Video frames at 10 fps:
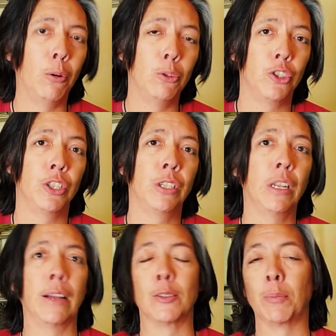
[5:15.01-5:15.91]

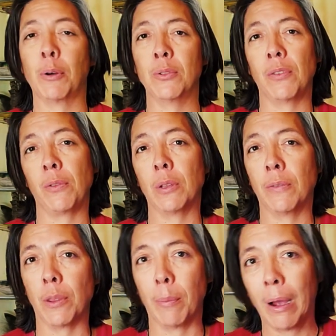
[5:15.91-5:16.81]
ocean as opposed to if you
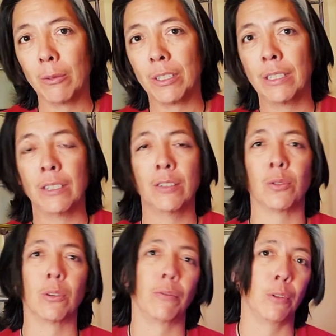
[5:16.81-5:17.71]
live in the mountains
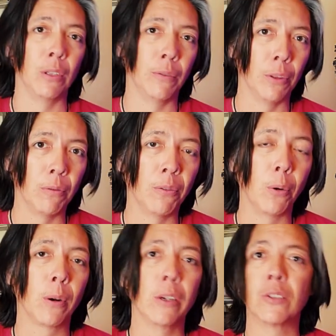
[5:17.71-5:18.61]
or if you live in the
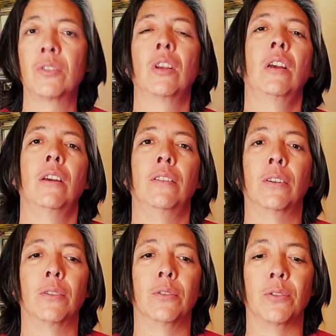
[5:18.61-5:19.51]
forest.
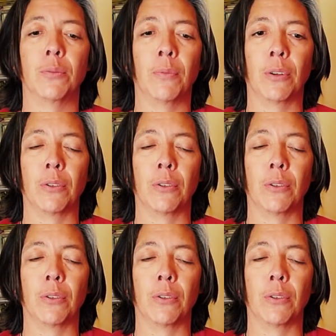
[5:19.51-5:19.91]
There's